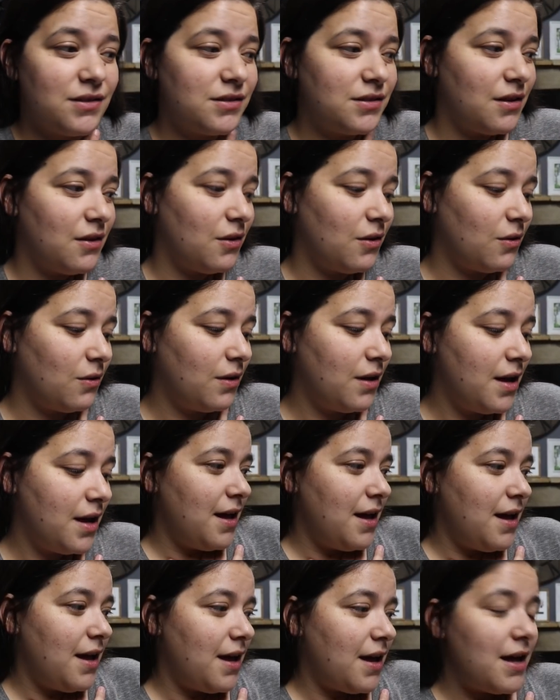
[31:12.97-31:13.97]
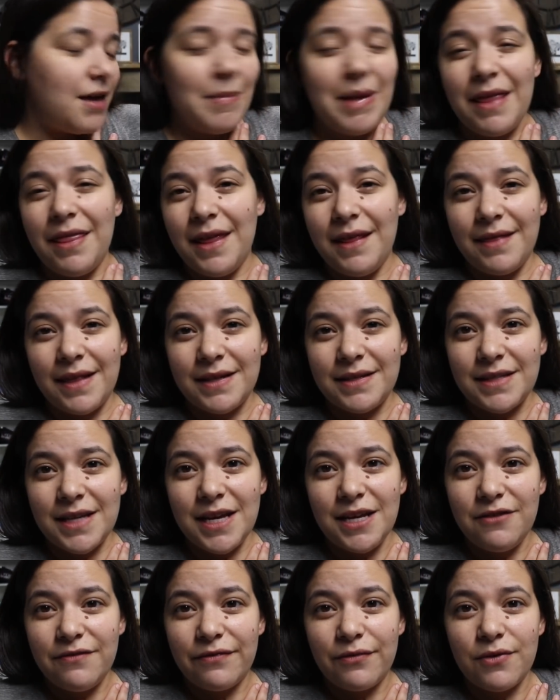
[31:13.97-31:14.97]
So um, I think that's
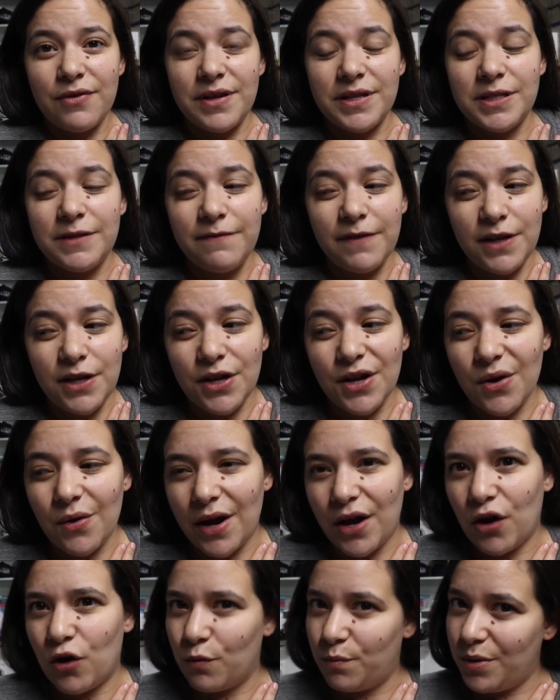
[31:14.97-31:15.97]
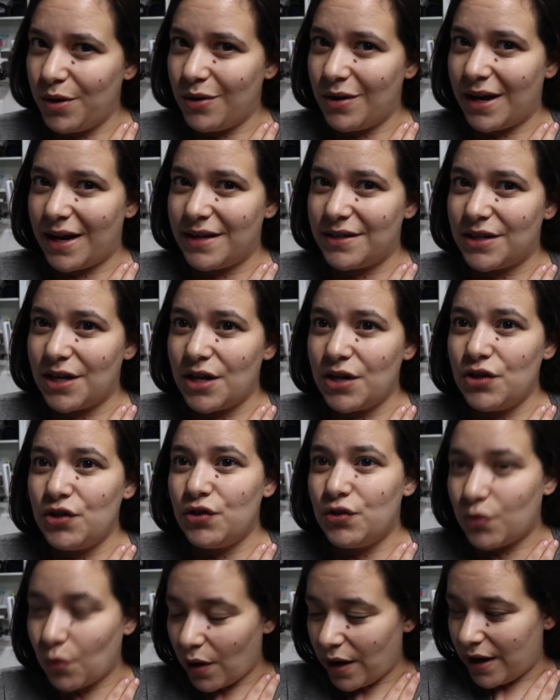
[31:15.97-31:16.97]
it for this video. I hope you guys
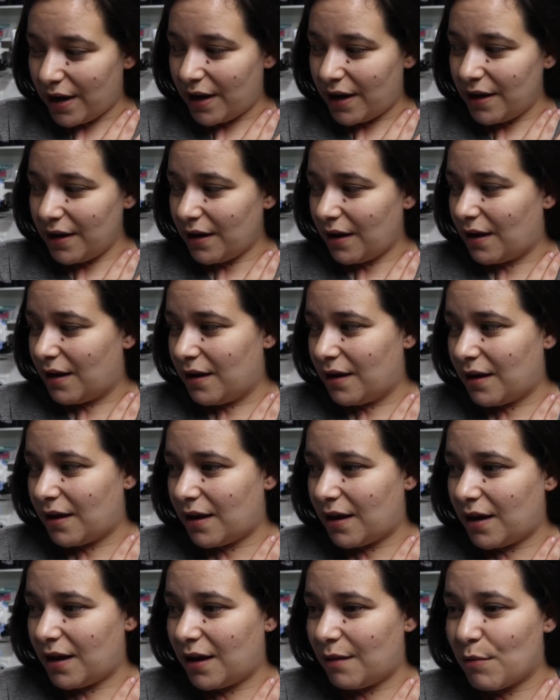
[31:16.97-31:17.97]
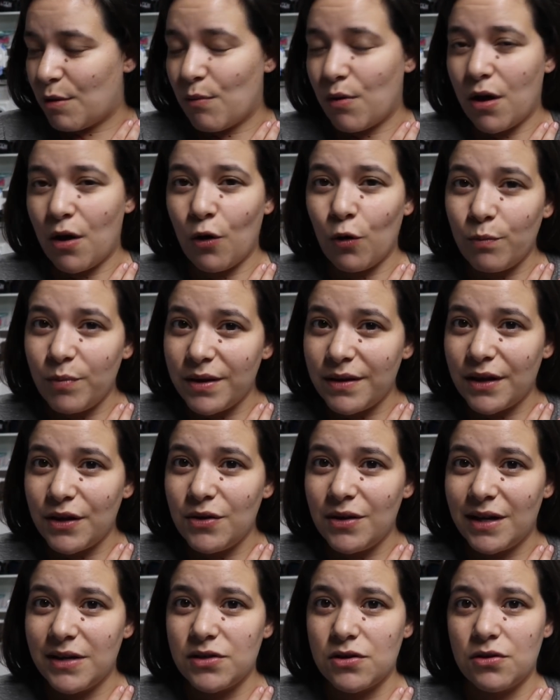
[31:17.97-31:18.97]
enjoyed it. Um, I'm hoping that
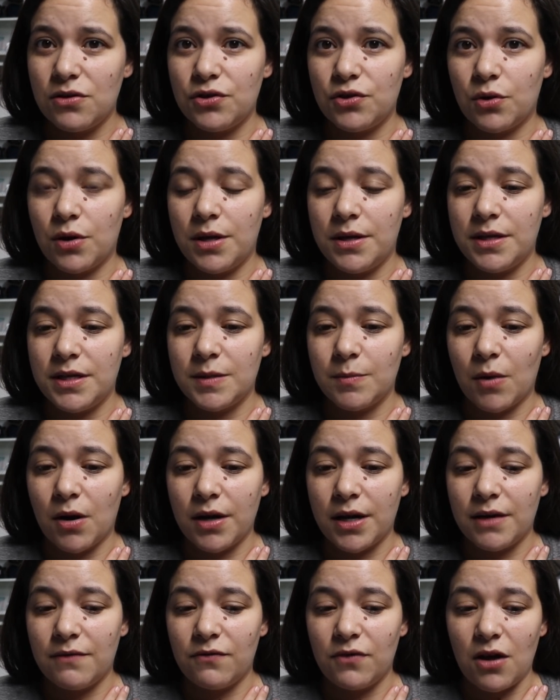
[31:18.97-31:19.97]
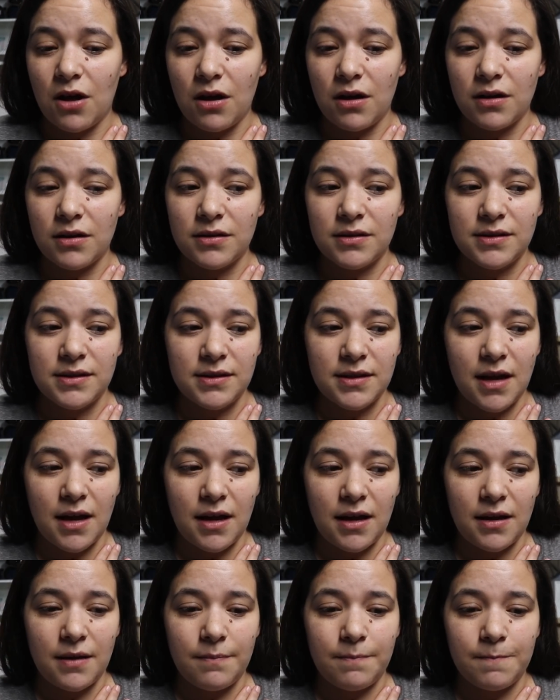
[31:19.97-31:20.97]
you guys are enjoying these market vlogs.
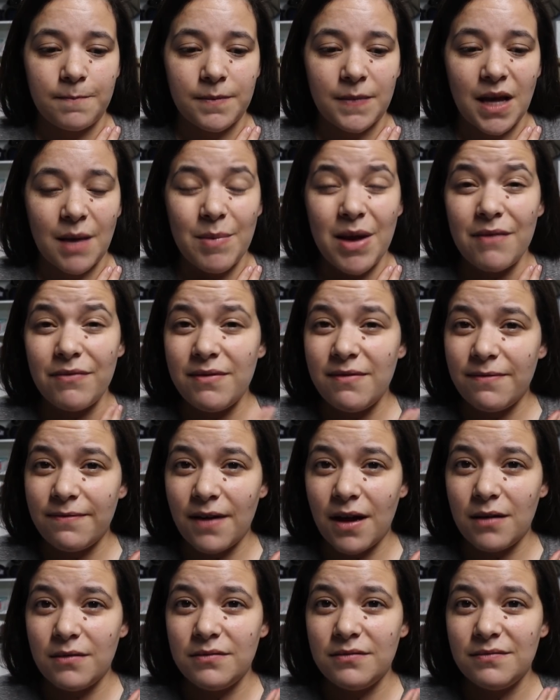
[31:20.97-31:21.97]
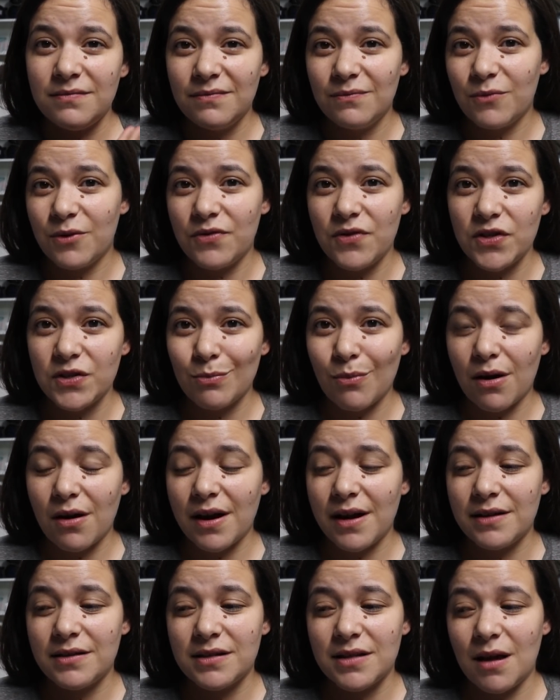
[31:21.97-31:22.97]
Um, I'm having fun with these
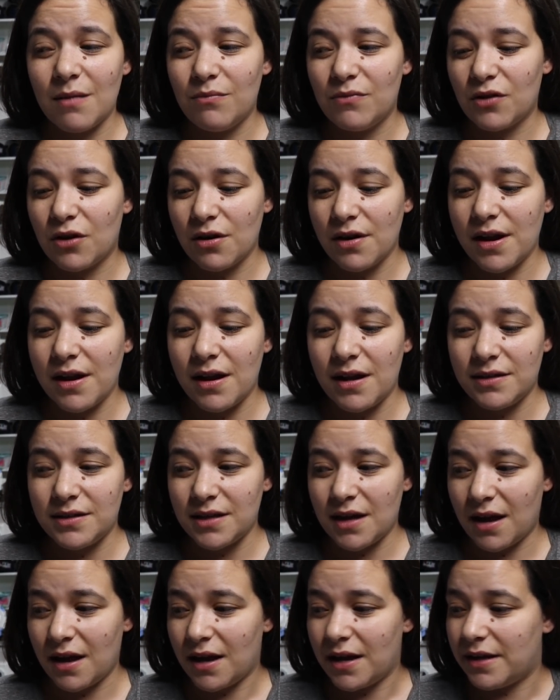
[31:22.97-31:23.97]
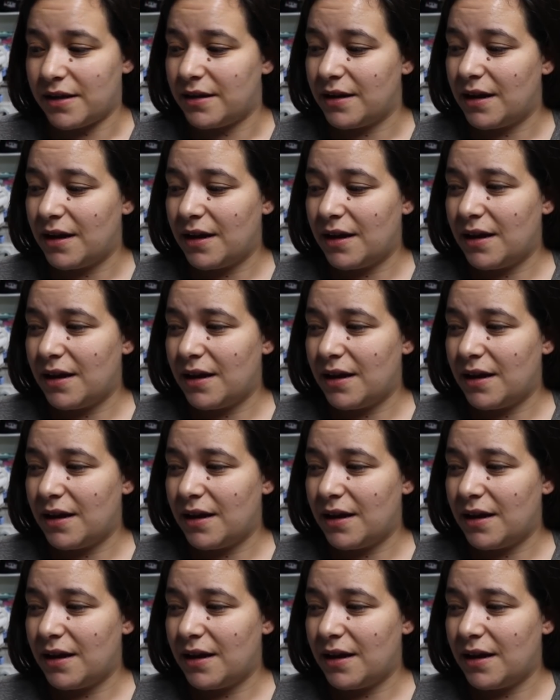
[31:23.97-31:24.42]
markets. I'm learning a ton.